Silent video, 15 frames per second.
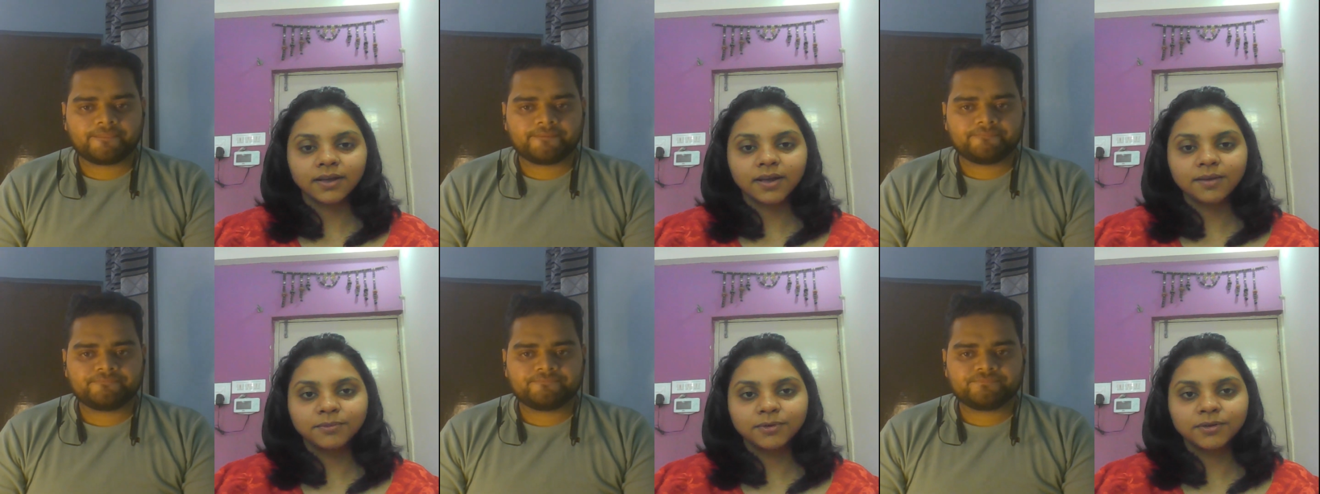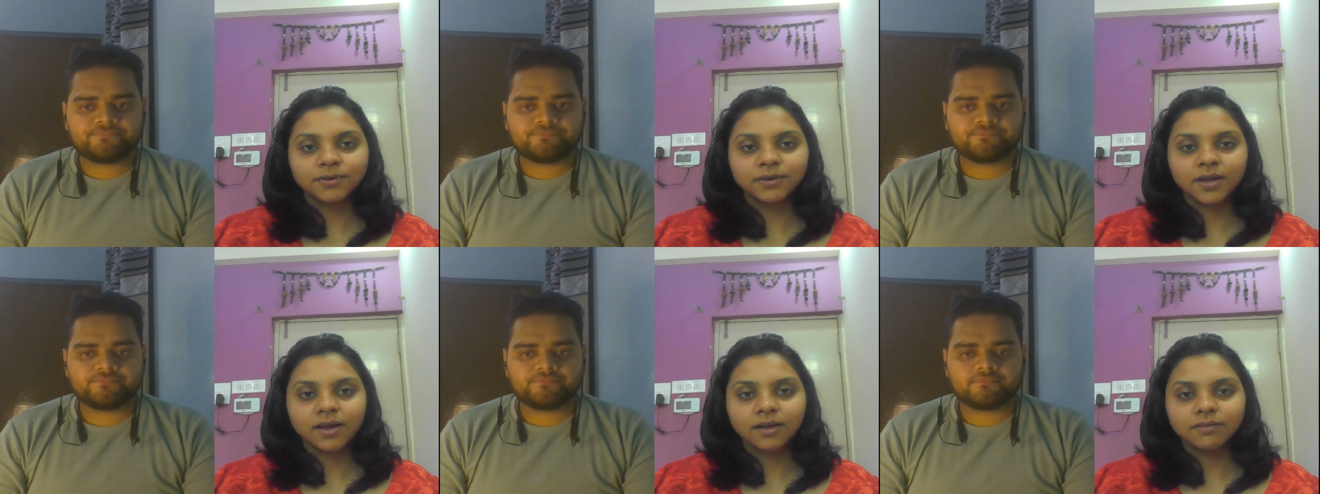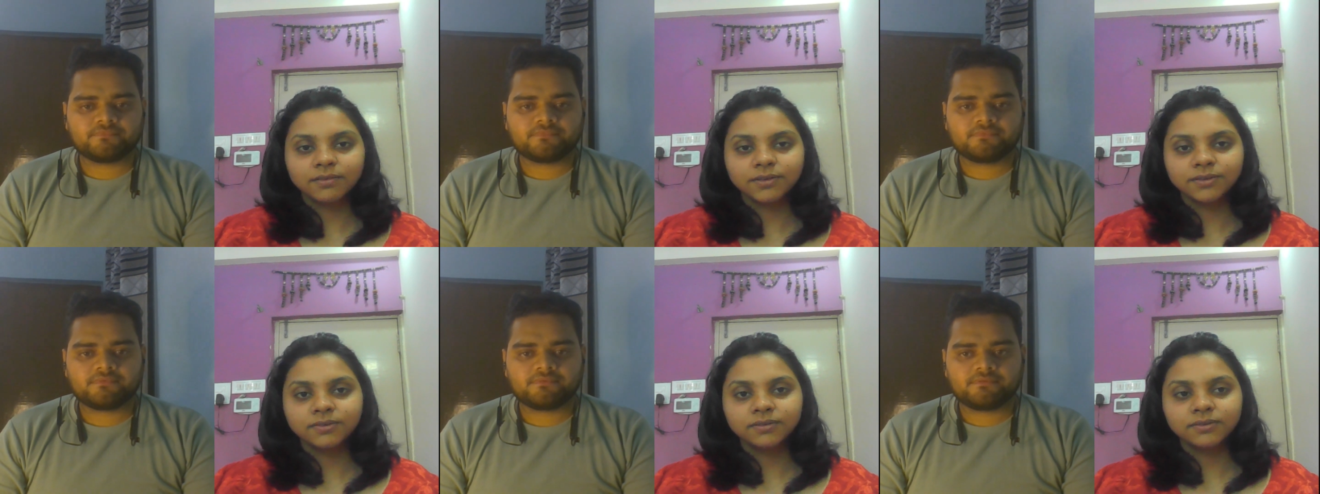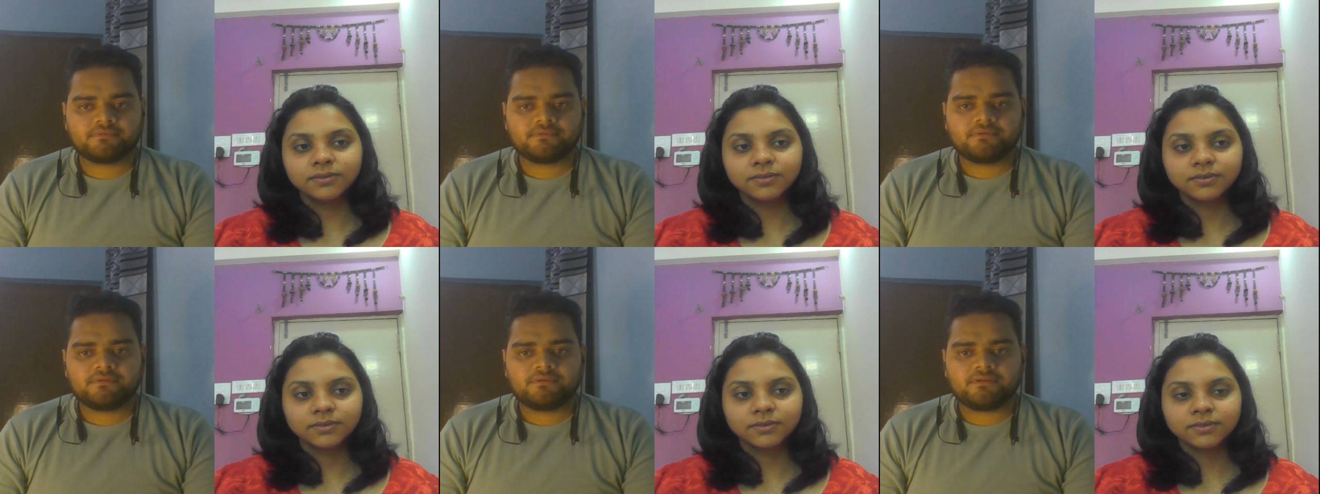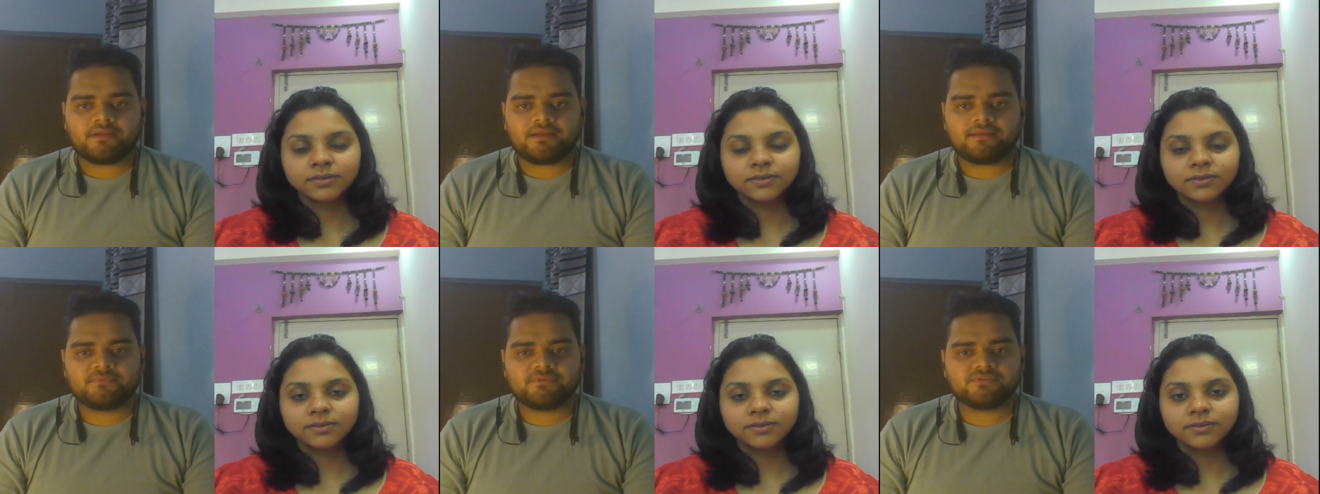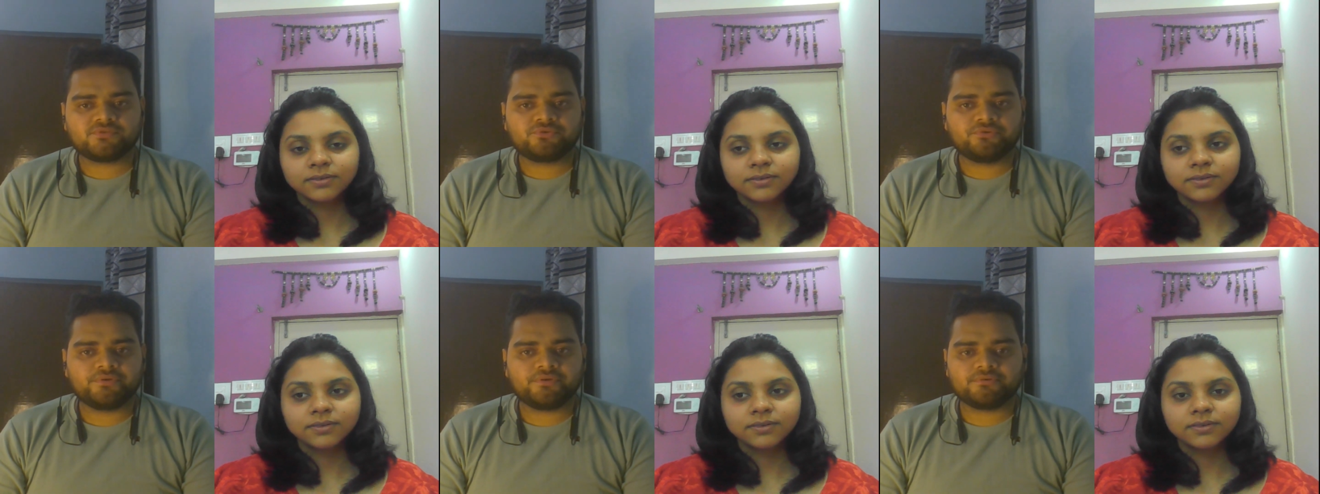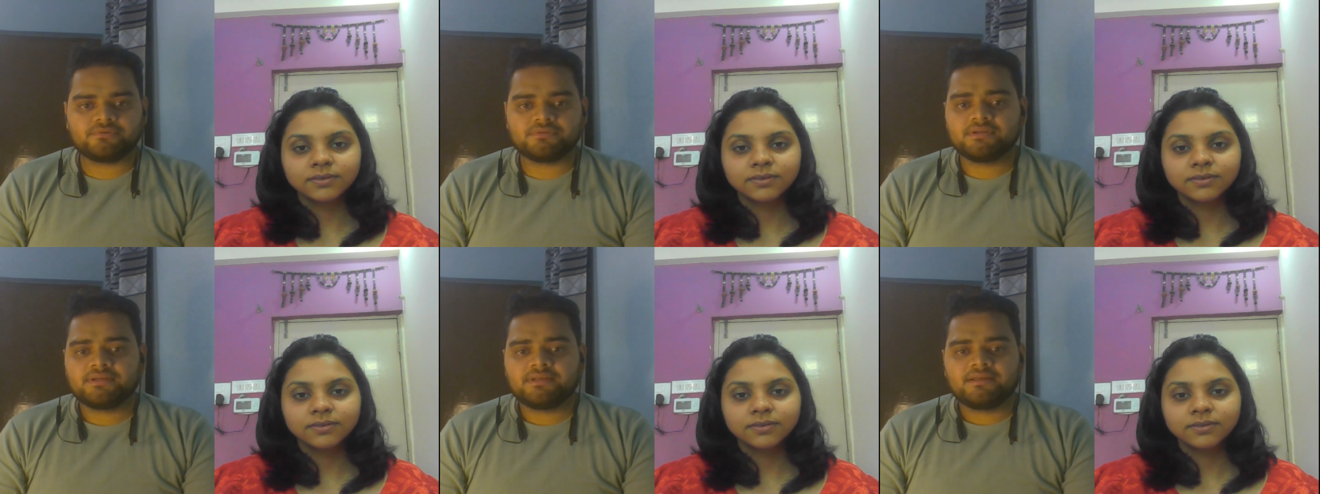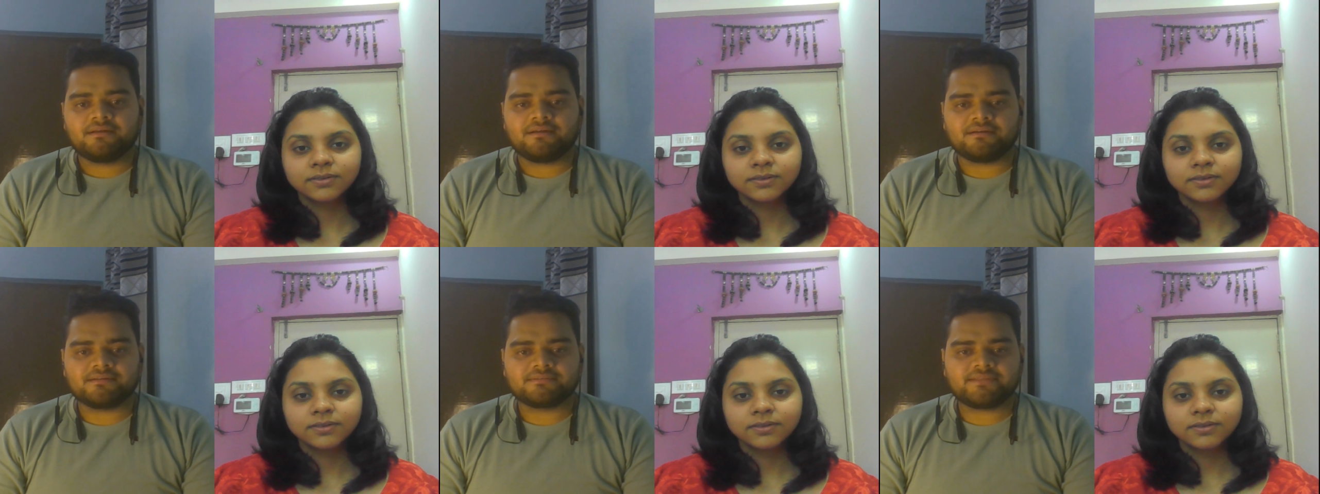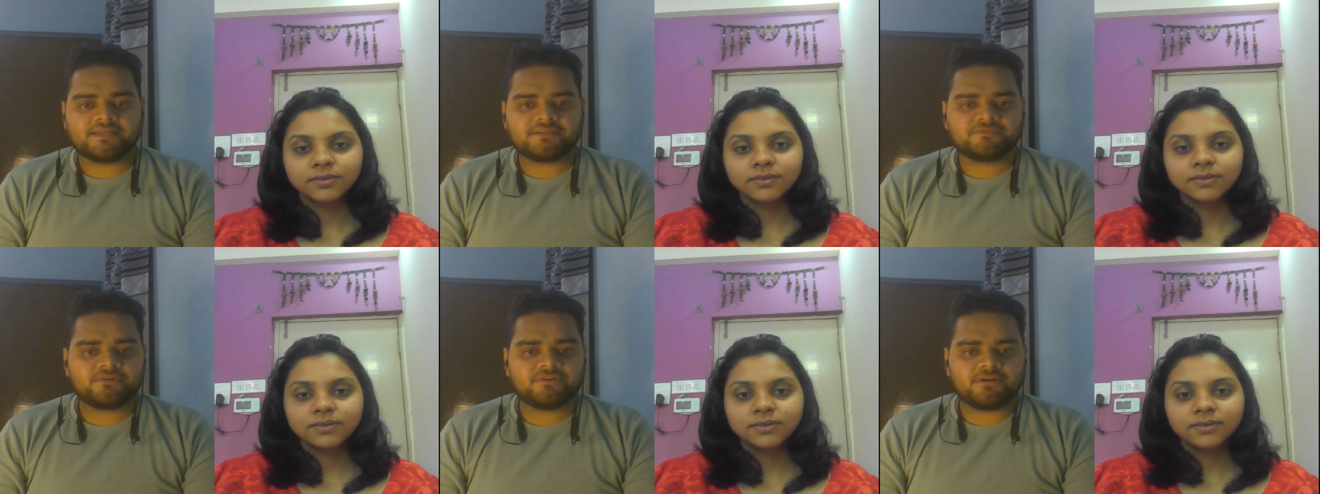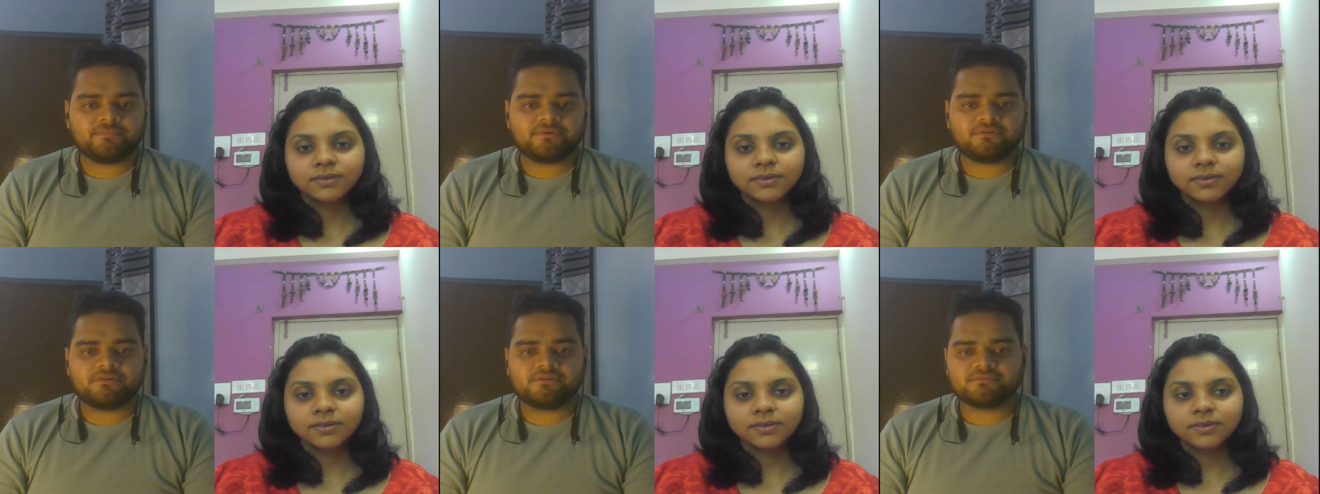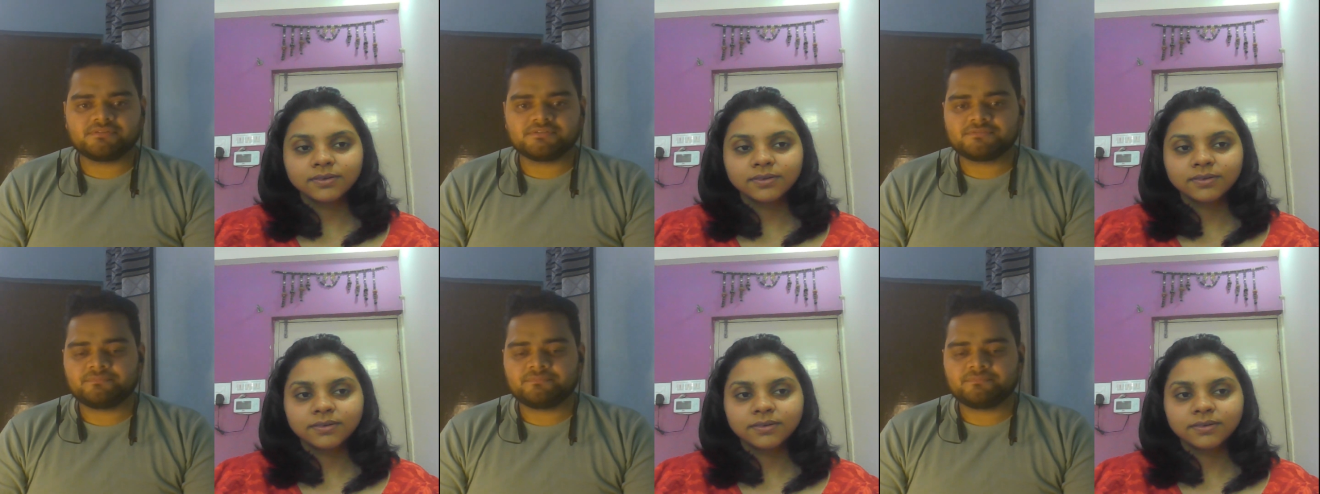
Speaker 1: I'm good. How are you?
Speaker 2: I'm also doing good. Uh, thanks for coming on to this